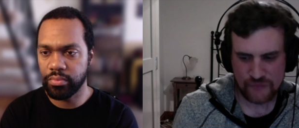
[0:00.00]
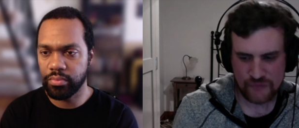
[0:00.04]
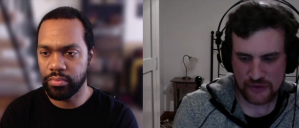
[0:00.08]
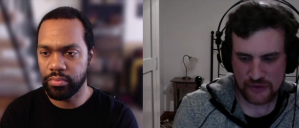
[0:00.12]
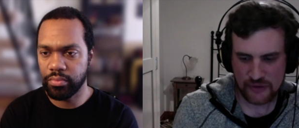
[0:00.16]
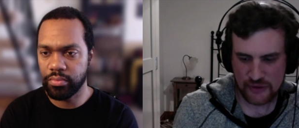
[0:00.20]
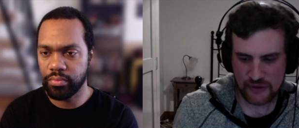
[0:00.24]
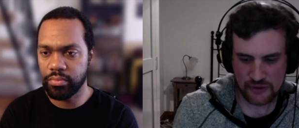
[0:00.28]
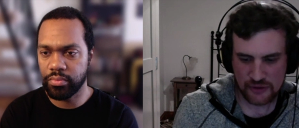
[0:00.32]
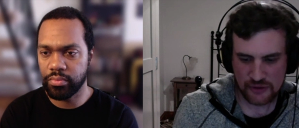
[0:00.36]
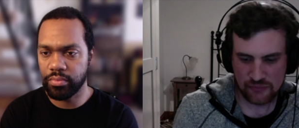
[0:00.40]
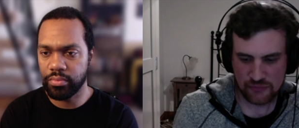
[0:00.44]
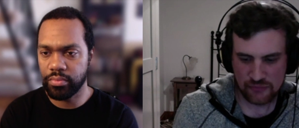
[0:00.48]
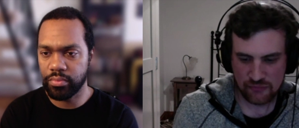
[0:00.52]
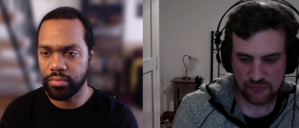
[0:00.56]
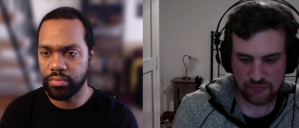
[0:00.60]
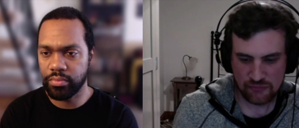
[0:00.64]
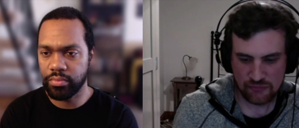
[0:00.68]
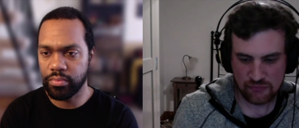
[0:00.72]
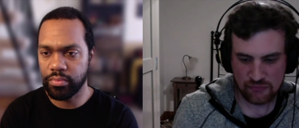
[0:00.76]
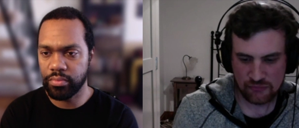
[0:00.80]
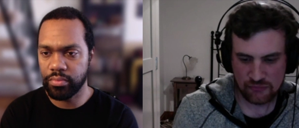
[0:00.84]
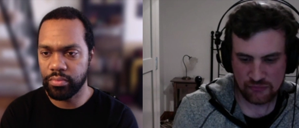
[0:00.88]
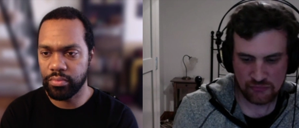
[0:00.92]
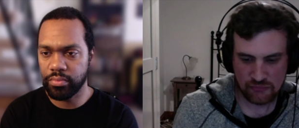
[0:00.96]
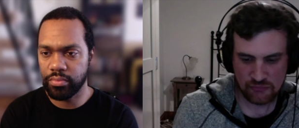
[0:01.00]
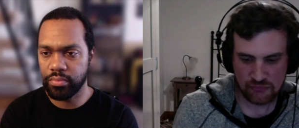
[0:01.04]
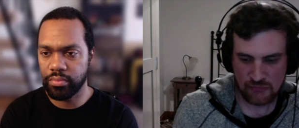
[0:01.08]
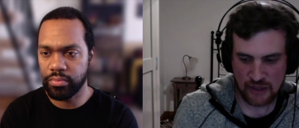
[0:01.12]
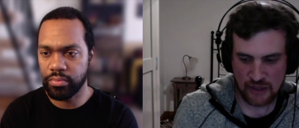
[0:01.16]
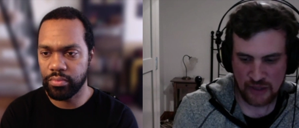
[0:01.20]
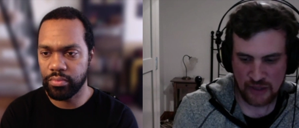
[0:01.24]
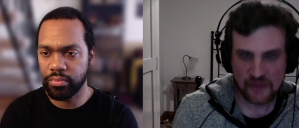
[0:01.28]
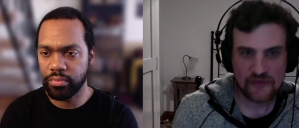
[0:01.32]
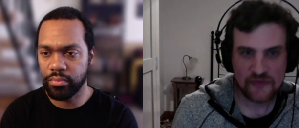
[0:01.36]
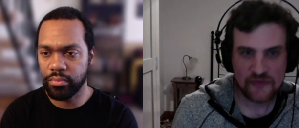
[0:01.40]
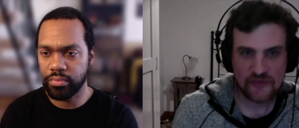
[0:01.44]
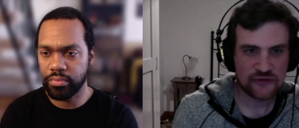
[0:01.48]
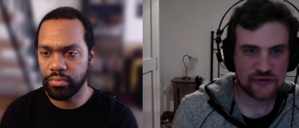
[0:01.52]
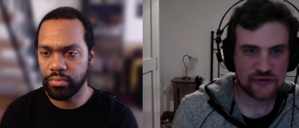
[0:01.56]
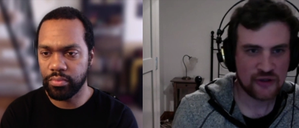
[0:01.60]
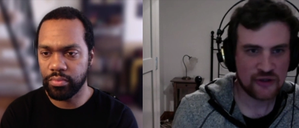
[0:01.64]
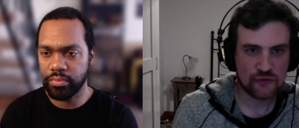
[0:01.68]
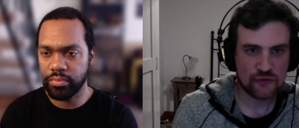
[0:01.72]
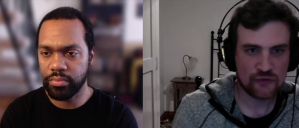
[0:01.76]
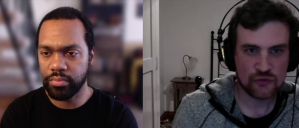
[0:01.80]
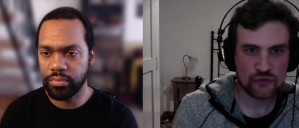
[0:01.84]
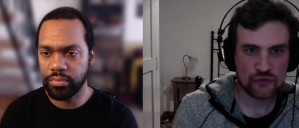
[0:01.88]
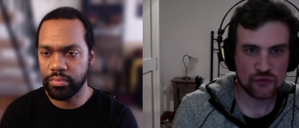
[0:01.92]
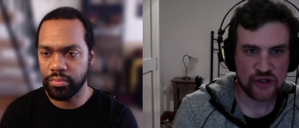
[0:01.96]
Speaker 1: um, I need this
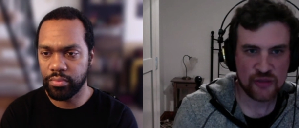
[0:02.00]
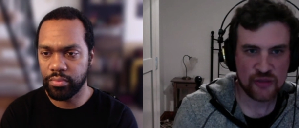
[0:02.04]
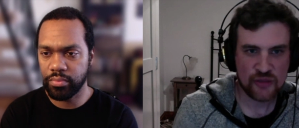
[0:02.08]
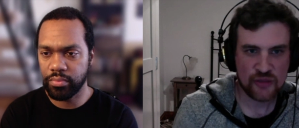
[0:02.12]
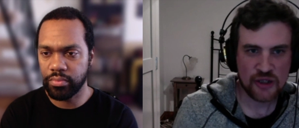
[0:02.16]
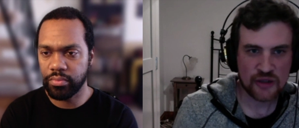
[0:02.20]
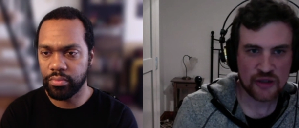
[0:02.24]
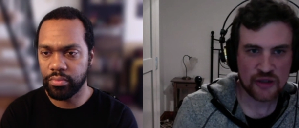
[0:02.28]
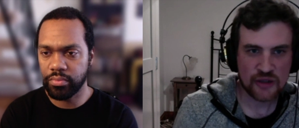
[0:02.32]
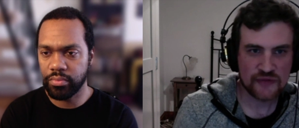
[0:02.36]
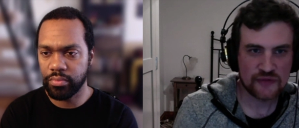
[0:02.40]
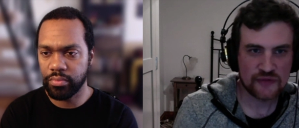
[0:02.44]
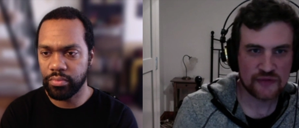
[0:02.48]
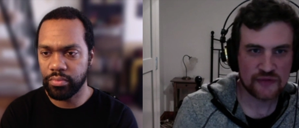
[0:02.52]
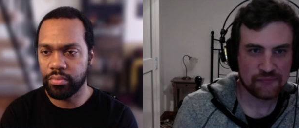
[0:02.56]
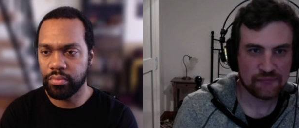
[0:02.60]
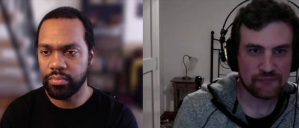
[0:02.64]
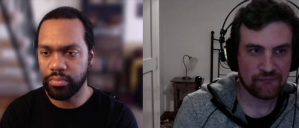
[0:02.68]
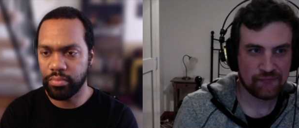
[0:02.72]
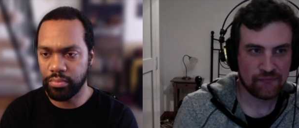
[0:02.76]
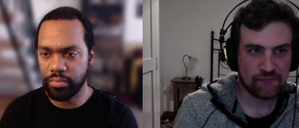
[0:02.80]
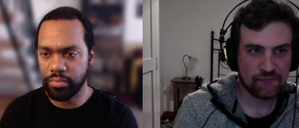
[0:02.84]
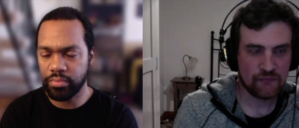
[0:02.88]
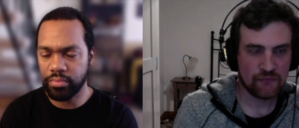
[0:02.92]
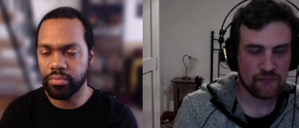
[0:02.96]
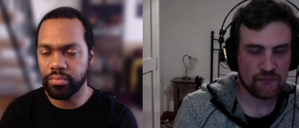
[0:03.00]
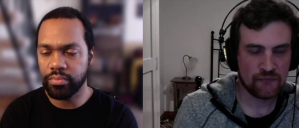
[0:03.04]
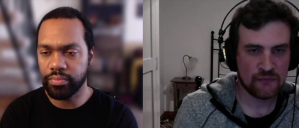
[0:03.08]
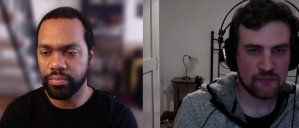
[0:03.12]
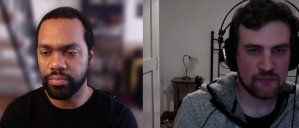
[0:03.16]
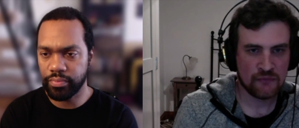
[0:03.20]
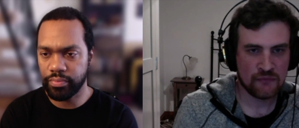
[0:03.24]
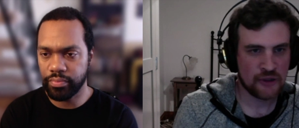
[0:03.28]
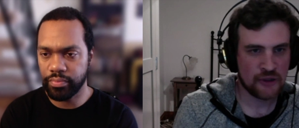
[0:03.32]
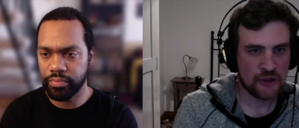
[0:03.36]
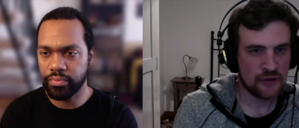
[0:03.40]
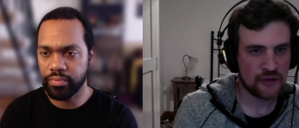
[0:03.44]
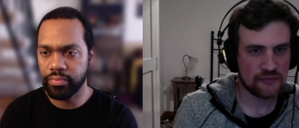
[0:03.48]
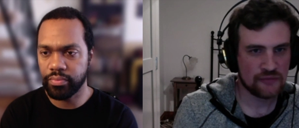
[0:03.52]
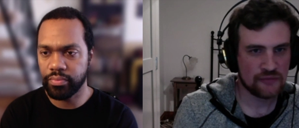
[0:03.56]
done for 20 bucks. Well,